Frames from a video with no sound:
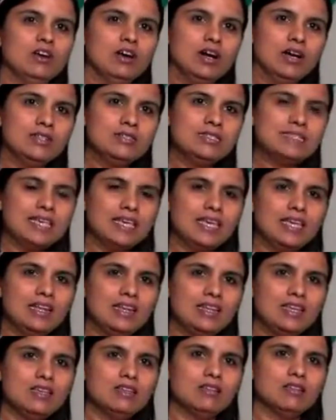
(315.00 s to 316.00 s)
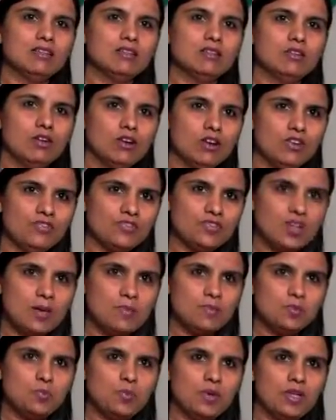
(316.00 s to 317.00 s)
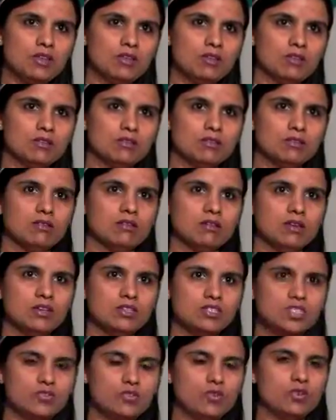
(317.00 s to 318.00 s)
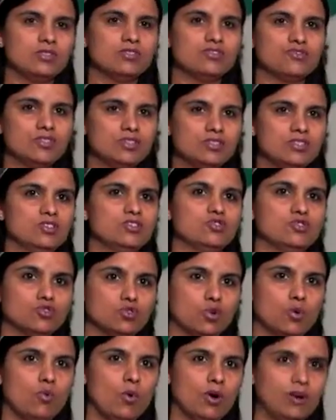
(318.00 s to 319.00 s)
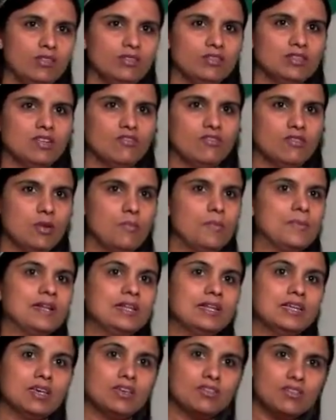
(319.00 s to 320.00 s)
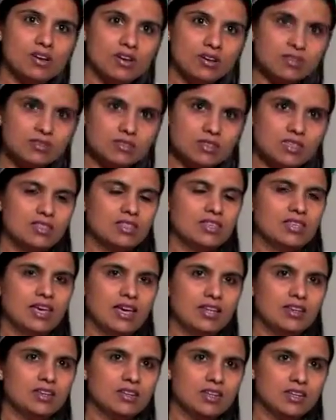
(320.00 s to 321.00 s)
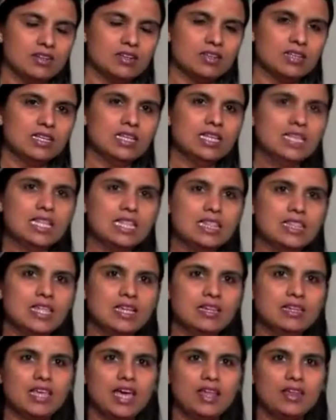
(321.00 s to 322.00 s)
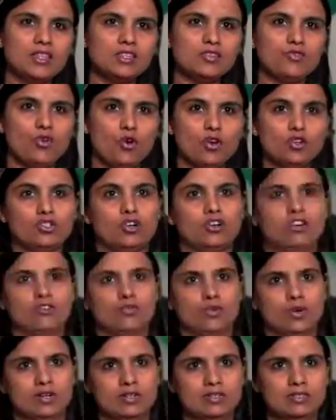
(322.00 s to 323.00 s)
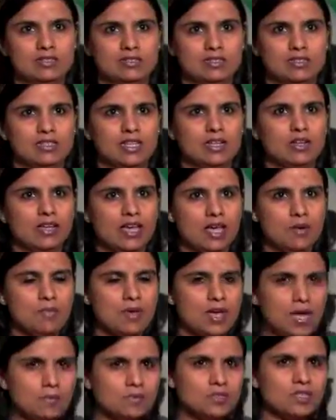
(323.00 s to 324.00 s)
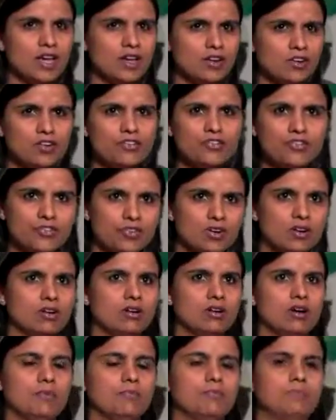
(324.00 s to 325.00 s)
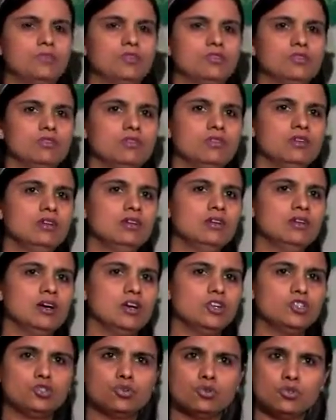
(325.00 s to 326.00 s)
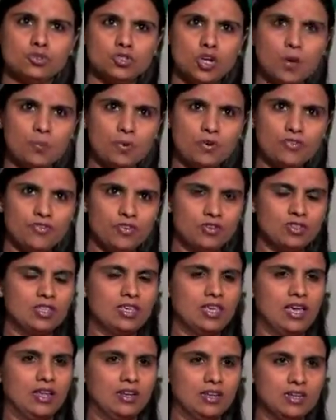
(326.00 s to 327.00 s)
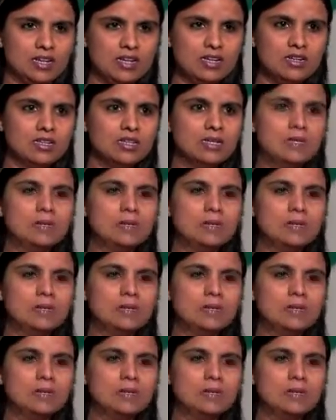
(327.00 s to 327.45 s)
And secondly, a lot of times when interviewer is interested to know what are the developmental areas in the candidate, then candidates fall short of words. That again becomes kind of a showstopper for the candidate